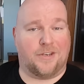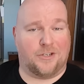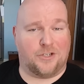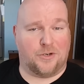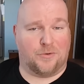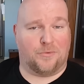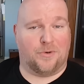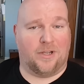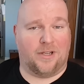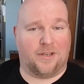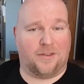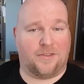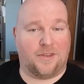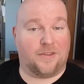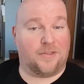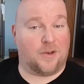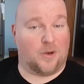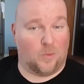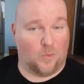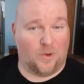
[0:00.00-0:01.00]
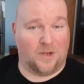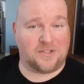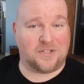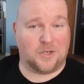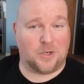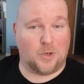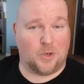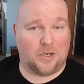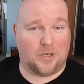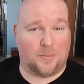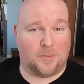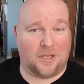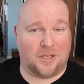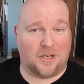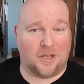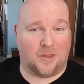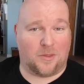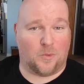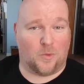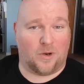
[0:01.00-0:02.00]
Did you really think there wasn't going to be
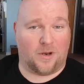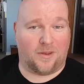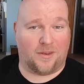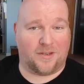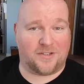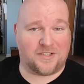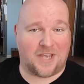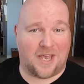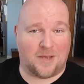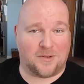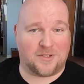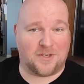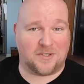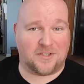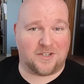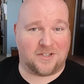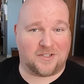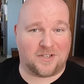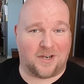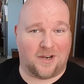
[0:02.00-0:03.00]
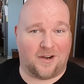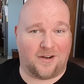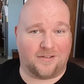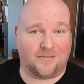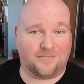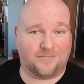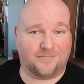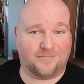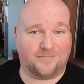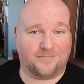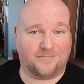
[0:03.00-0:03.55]
another one of these houses this year?